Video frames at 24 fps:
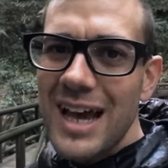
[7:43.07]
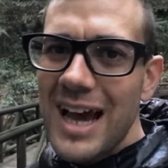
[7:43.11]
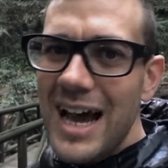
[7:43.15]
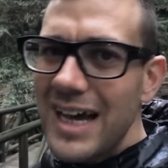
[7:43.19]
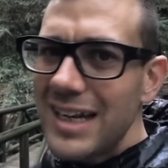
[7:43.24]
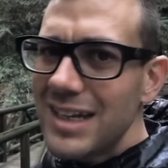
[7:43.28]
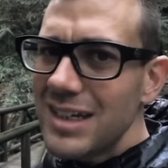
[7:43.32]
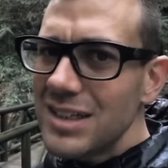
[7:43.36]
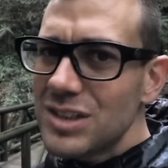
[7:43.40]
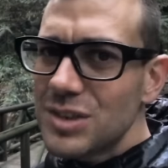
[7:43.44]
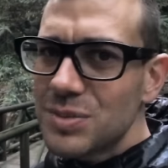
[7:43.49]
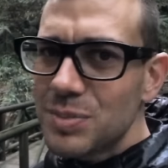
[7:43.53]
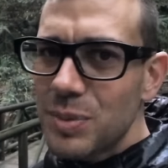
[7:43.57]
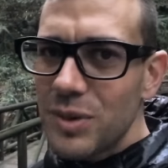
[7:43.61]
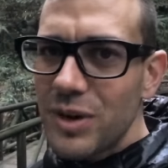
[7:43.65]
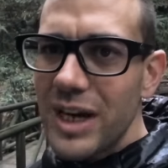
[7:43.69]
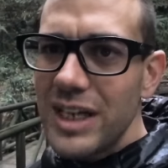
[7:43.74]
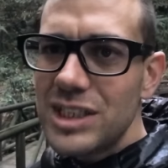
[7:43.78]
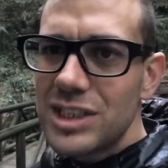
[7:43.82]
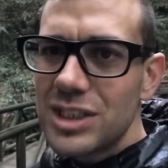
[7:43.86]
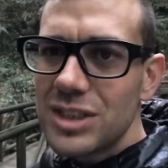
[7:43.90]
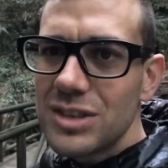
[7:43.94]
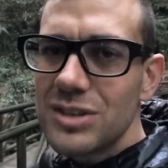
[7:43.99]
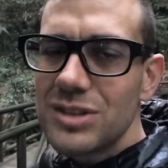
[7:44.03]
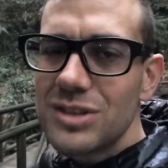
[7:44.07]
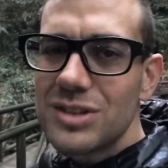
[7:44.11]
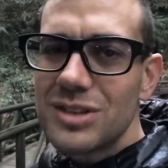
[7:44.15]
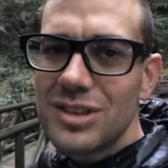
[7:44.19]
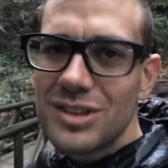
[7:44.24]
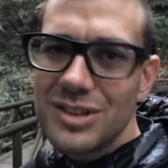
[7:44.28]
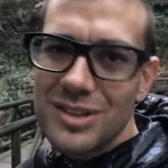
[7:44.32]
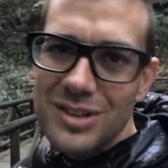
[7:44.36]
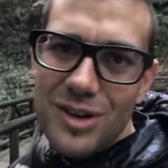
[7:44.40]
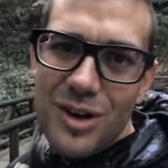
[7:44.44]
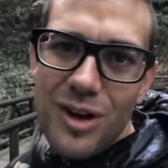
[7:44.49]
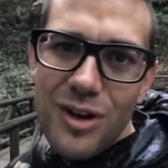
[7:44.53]
and
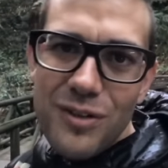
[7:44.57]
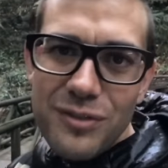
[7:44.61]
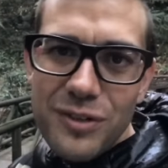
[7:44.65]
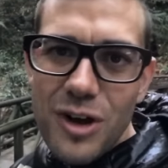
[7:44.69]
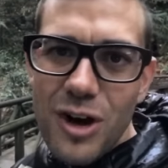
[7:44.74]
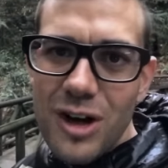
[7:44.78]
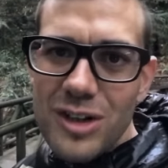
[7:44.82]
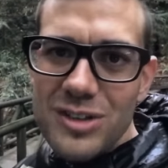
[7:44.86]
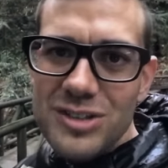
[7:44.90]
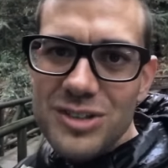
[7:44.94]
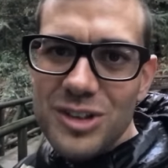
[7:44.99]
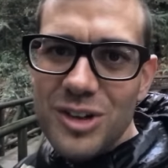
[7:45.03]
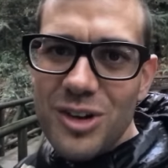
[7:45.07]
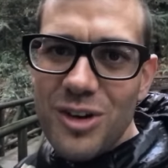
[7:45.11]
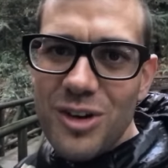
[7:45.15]
inspirations of God's